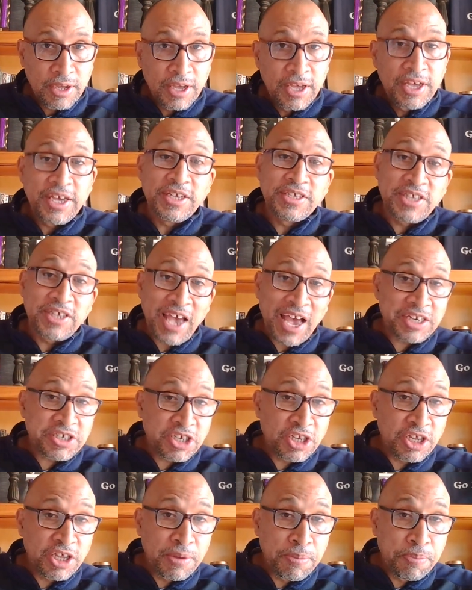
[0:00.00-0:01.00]
He's
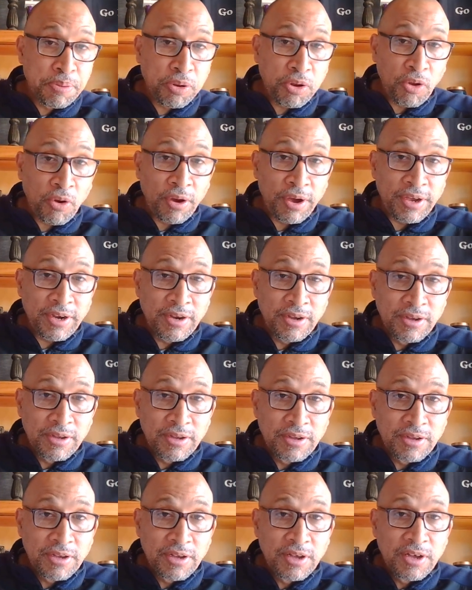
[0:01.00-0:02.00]
actually employed
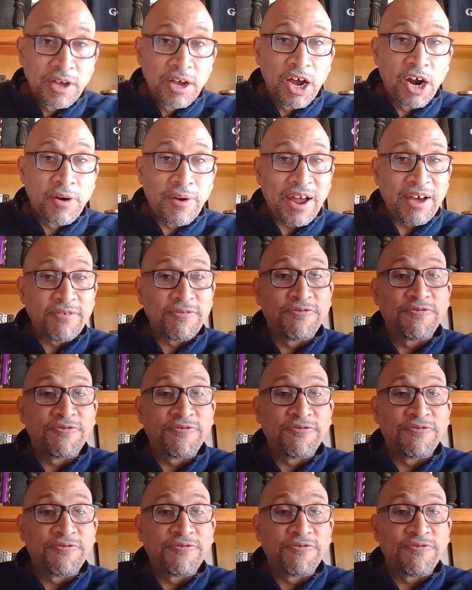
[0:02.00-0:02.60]
around